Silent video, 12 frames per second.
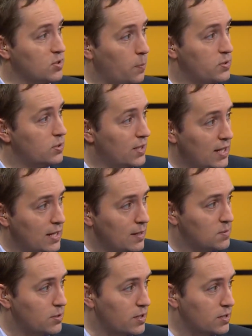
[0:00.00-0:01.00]
and took the in-aim
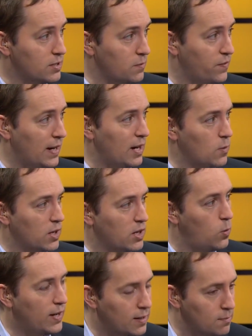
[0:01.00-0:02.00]
turret. So Fnatic were
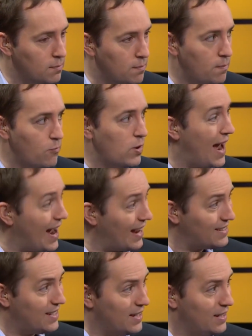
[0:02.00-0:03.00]
quick at
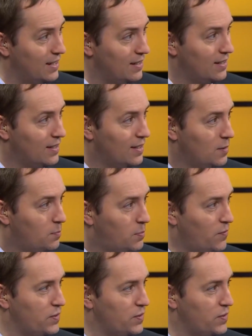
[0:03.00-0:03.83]
reacting, but for